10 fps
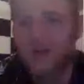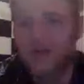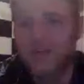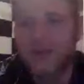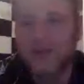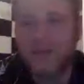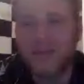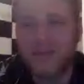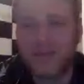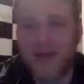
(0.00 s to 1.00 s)
skip
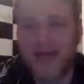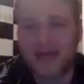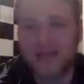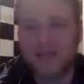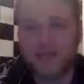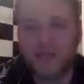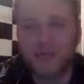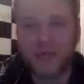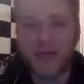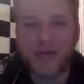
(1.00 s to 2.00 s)
Alex,
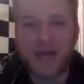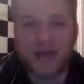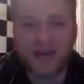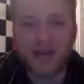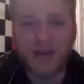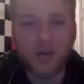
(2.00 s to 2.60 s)
Drew, and Eric.